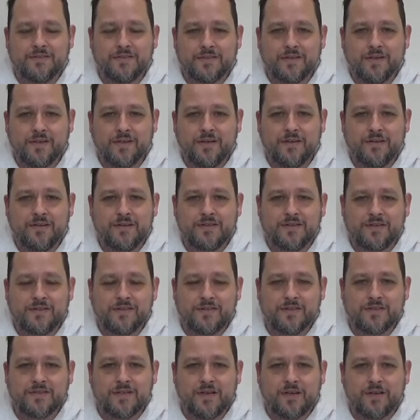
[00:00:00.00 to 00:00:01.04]
this is
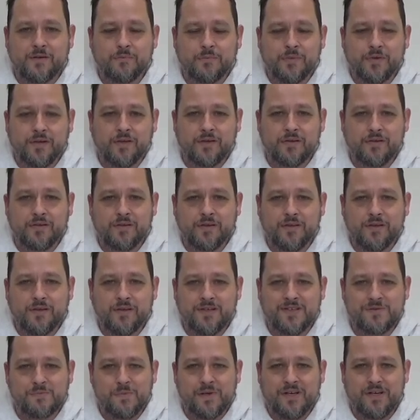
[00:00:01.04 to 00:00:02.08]
the second part in
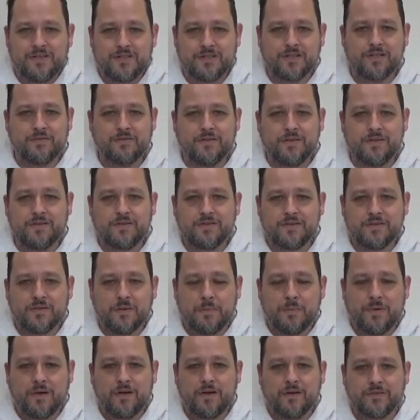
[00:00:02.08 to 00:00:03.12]
this mini-series
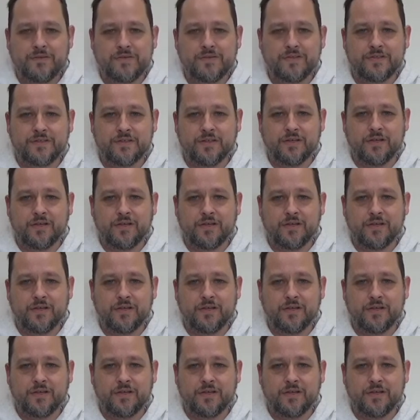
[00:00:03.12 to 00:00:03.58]
about